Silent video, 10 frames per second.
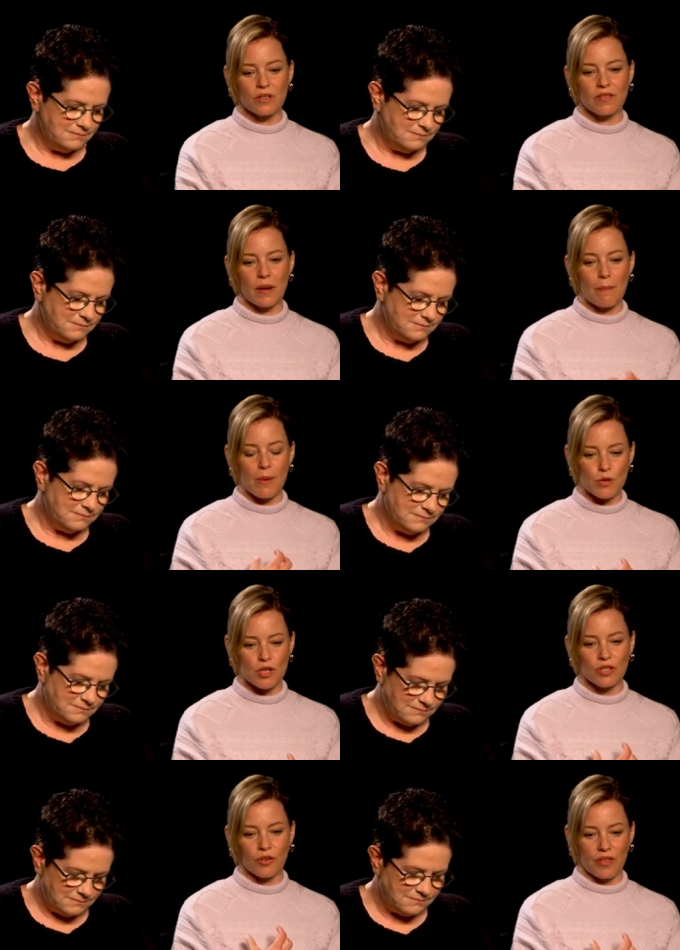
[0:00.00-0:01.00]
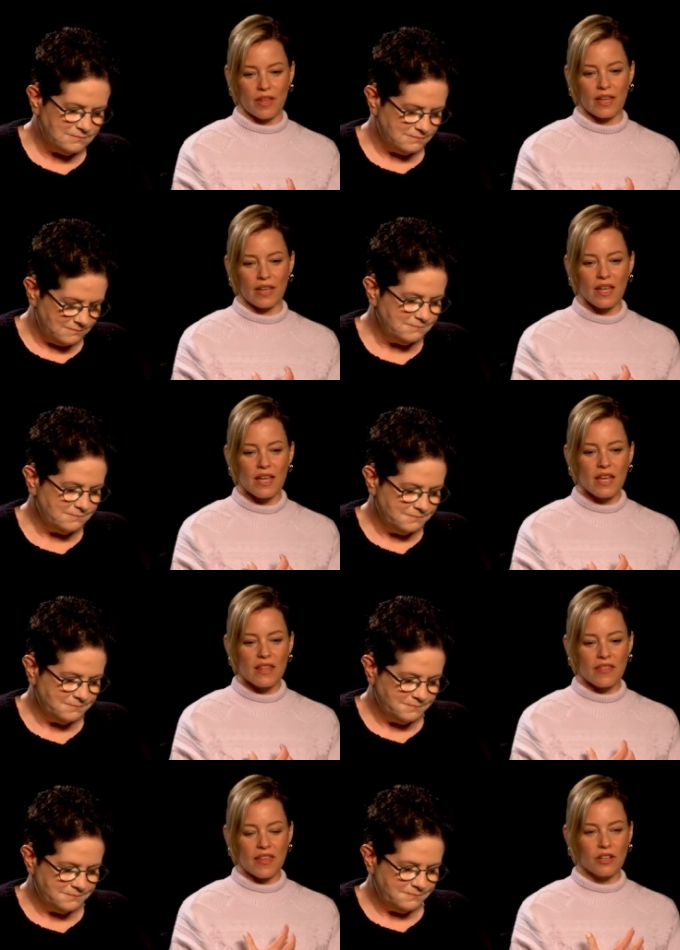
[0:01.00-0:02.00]
Speaker 1: of an emotional thing
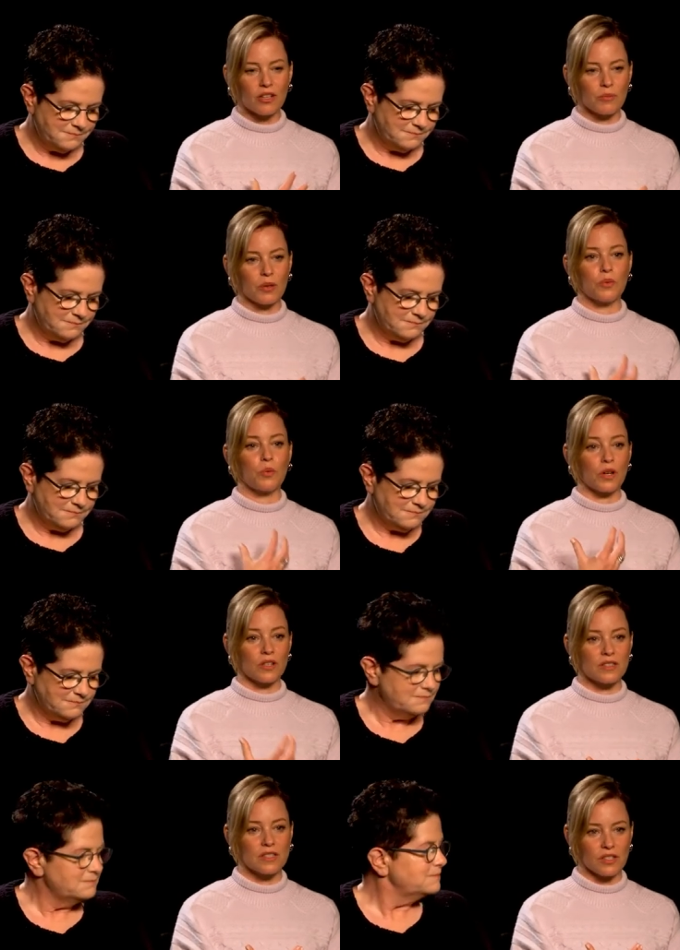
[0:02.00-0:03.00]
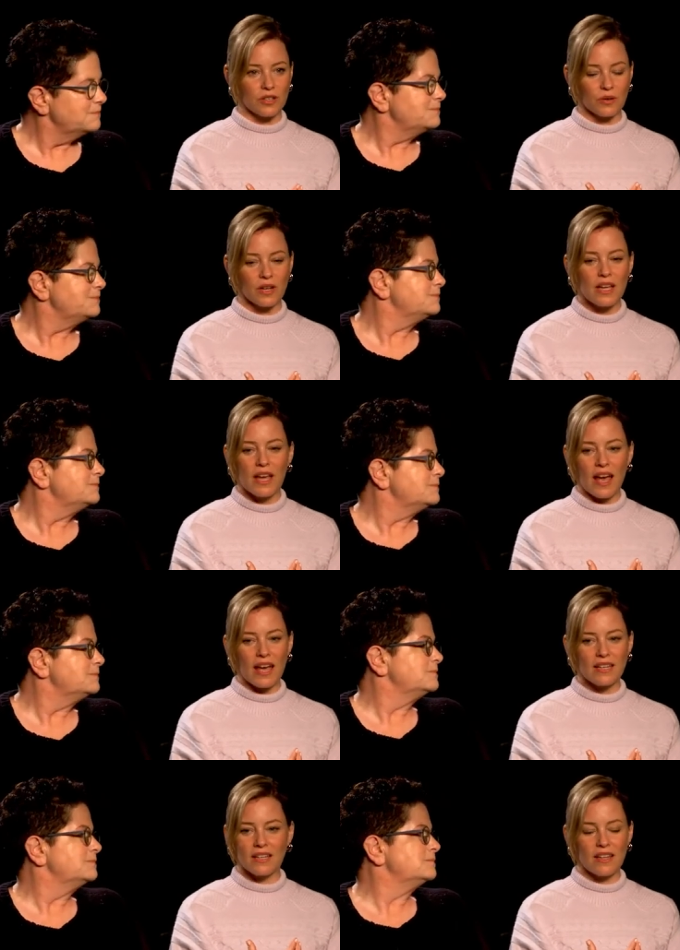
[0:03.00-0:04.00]
that they couldn't put words to.
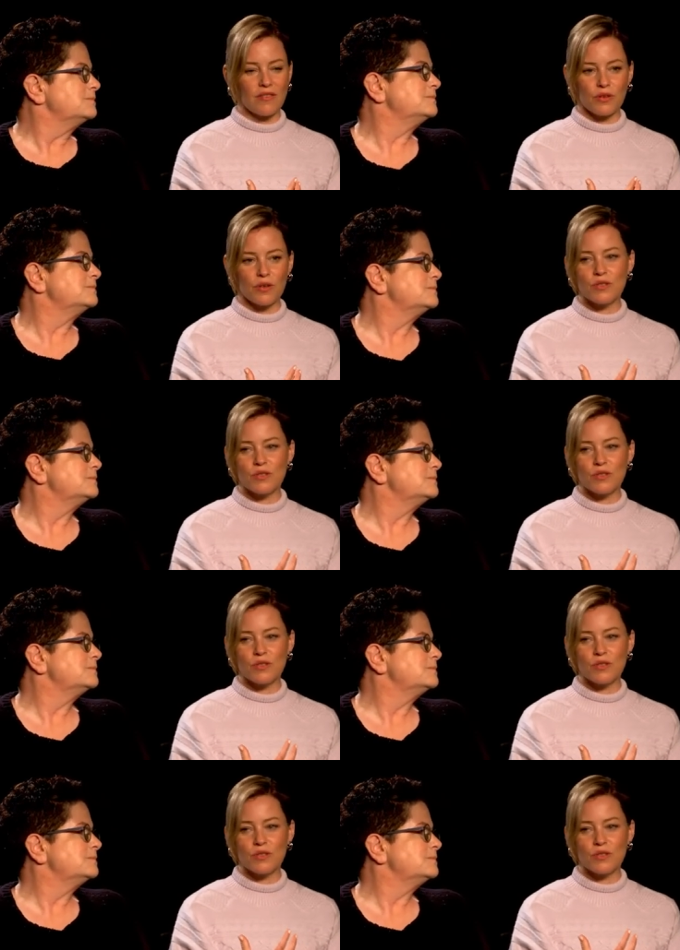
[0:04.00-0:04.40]
And if you